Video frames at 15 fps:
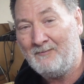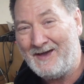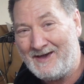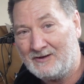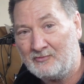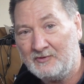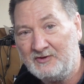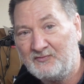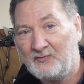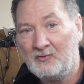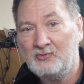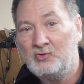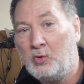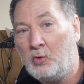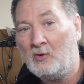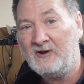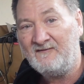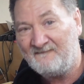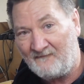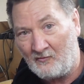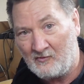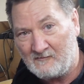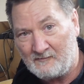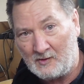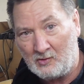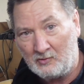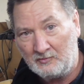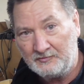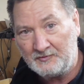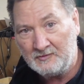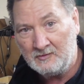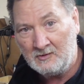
batteries for 24 volt,